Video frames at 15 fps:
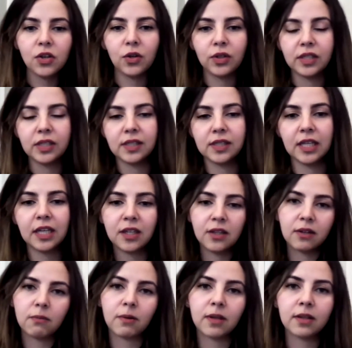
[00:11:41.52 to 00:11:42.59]
he's
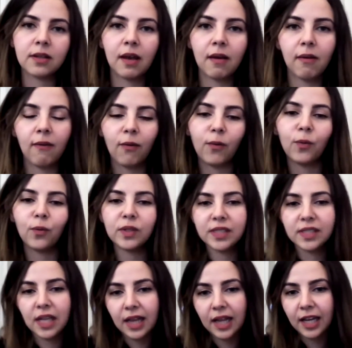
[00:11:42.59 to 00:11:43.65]
ignorant, oh, he's
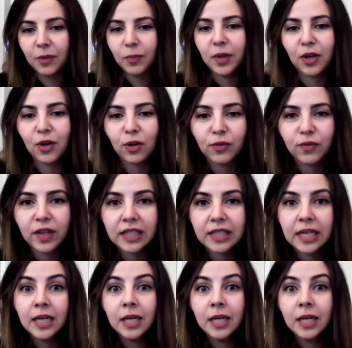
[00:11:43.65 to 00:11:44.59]
not like me, and all of that.